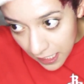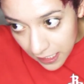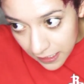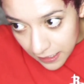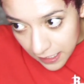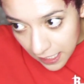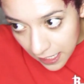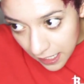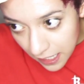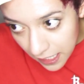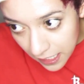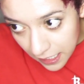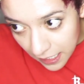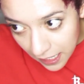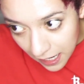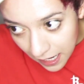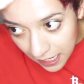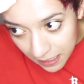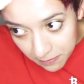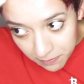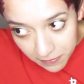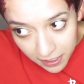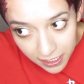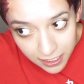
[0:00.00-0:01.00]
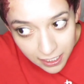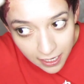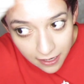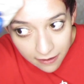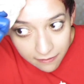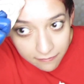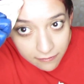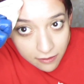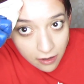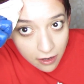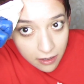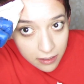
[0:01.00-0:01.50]
that I might
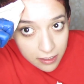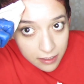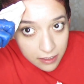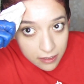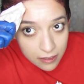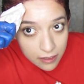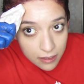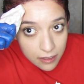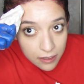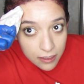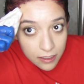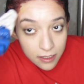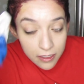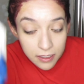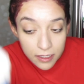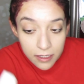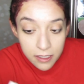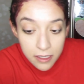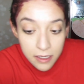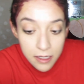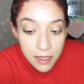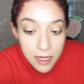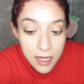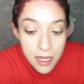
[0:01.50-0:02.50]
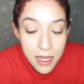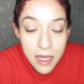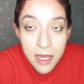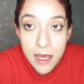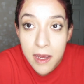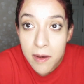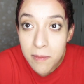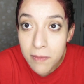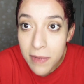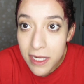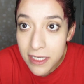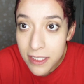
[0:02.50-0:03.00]
have gotten
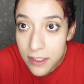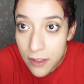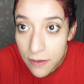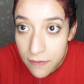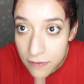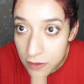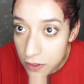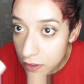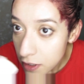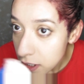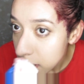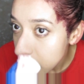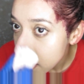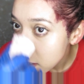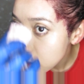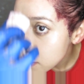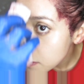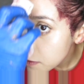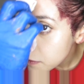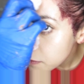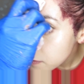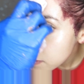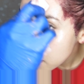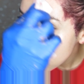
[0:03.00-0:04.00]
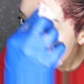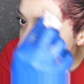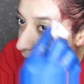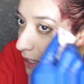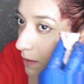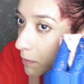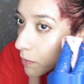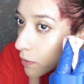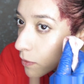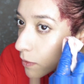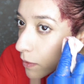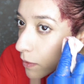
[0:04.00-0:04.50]
myself dirty. So for example,